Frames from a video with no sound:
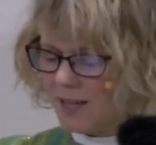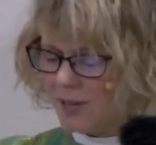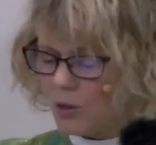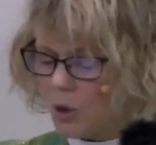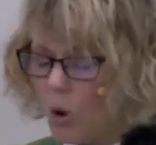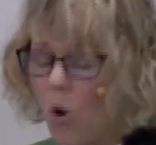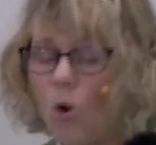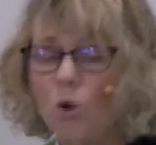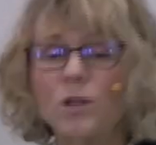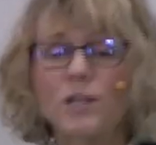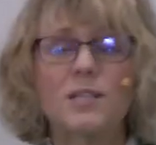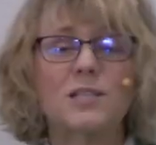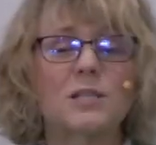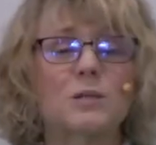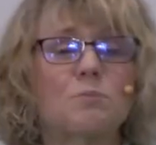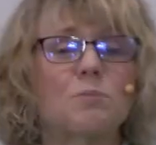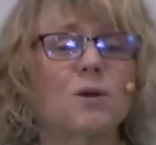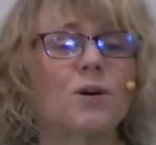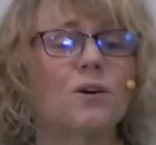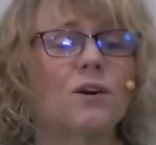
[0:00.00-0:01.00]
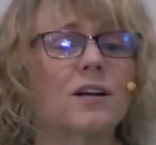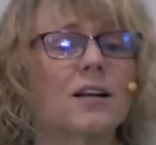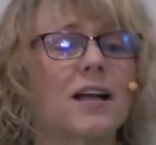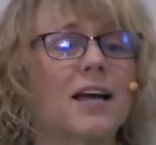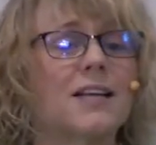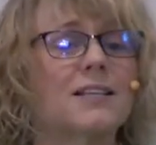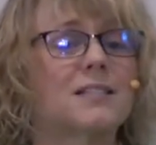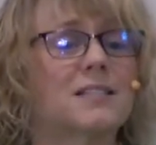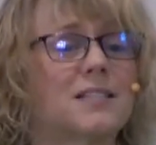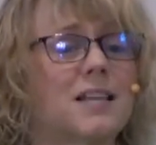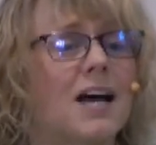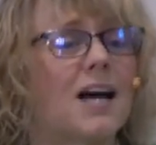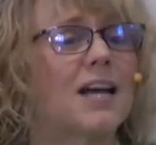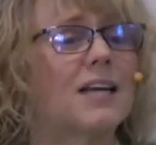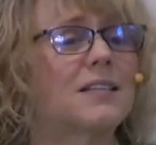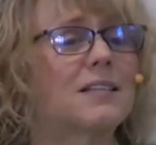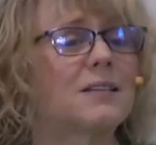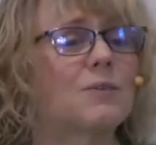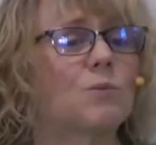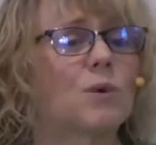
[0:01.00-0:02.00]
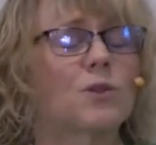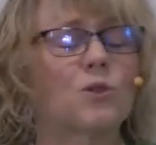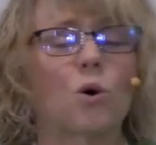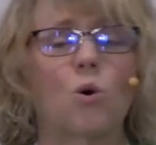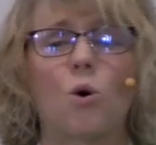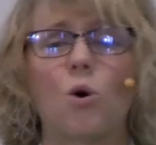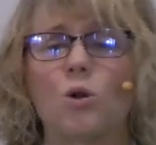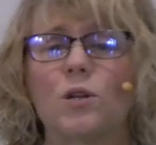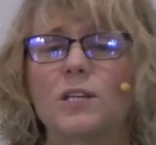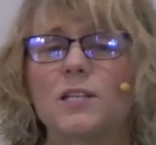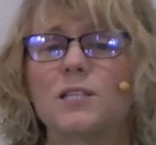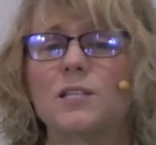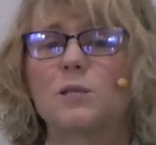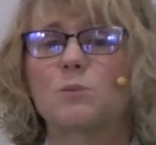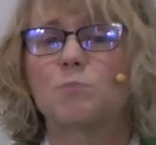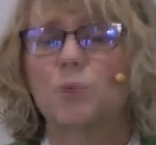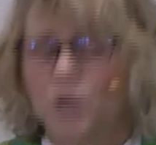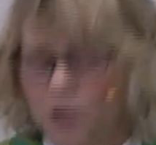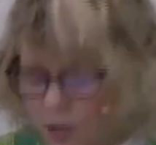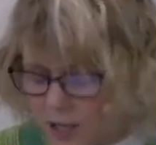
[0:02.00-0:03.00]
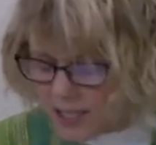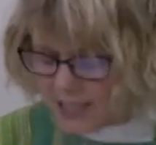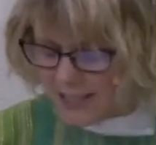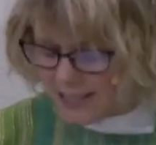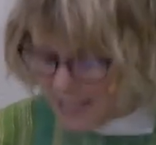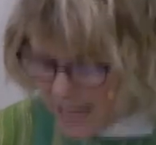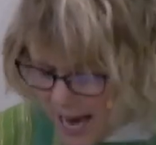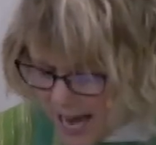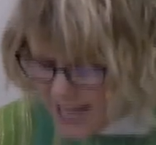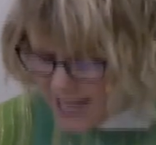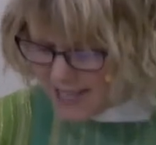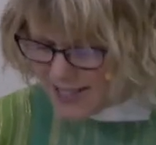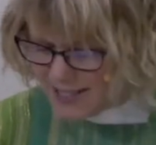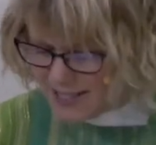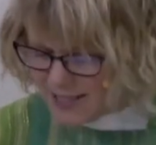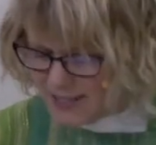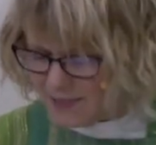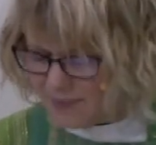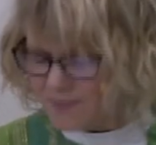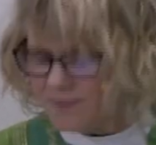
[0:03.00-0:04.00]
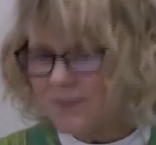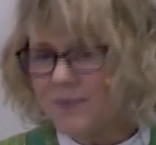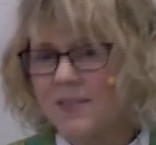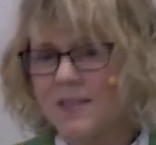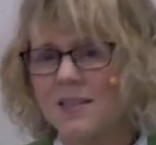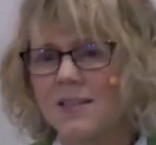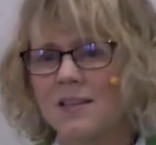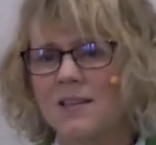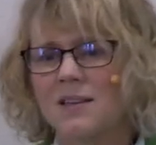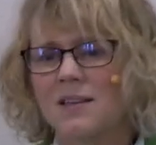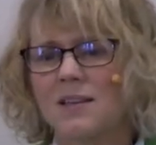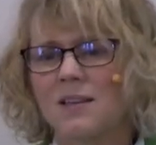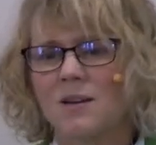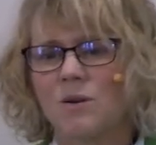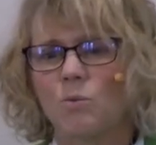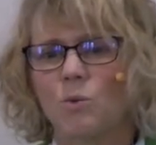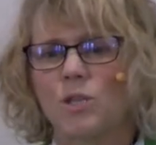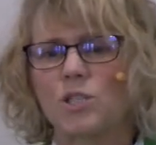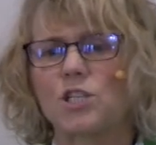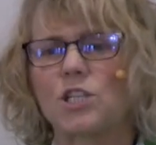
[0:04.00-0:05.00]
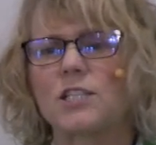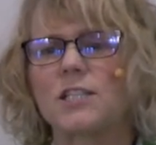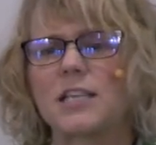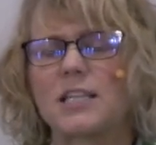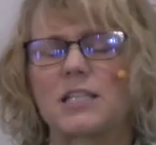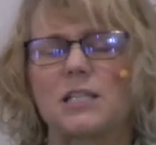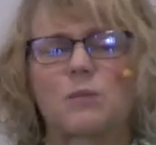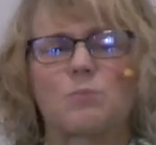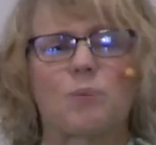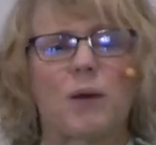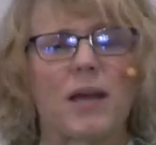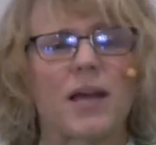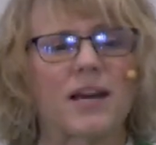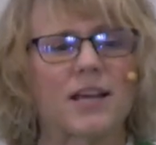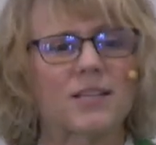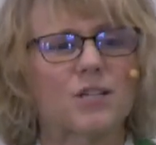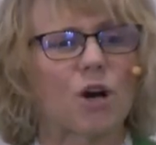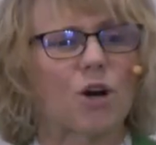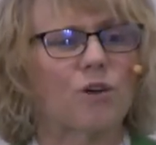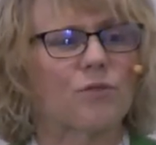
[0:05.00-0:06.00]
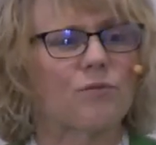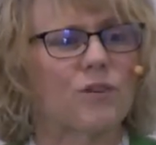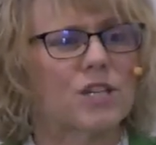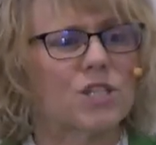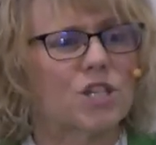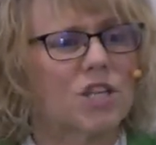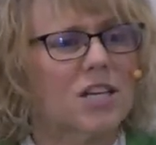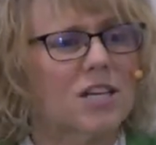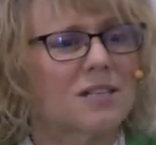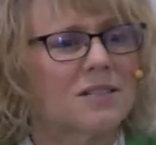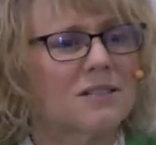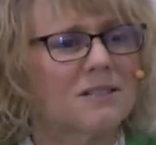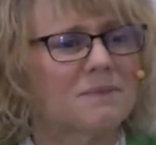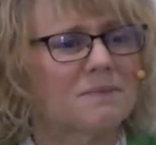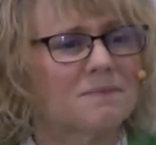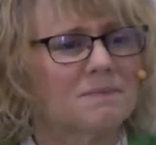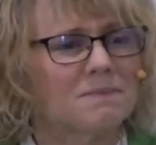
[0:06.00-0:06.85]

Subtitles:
The Holy Spirit has done what the Holy Spirit does, which is expand our vision,